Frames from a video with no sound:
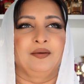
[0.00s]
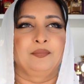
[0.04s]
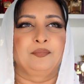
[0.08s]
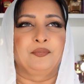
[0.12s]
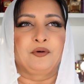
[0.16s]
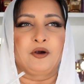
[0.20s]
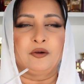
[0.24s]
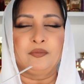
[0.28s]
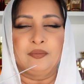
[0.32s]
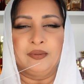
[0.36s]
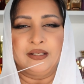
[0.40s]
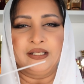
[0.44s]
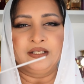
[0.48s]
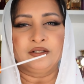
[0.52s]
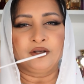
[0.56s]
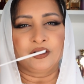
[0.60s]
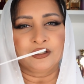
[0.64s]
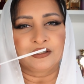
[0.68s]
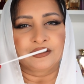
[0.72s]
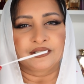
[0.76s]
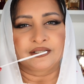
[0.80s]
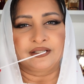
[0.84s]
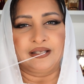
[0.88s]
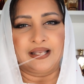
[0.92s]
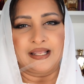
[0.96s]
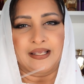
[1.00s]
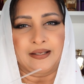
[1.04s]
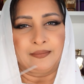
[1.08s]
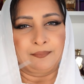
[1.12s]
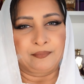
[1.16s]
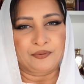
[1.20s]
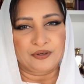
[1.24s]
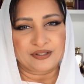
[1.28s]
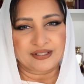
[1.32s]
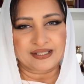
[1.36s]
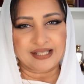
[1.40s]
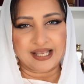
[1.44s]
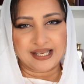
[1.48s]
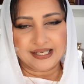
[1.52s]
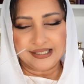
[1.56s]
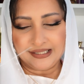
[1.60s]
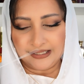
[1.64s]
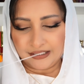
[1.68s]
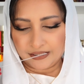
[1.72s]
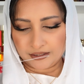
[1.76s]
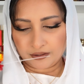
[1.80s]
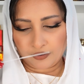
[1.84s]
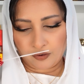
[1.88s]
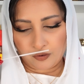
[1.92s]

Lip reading: probably not like precise,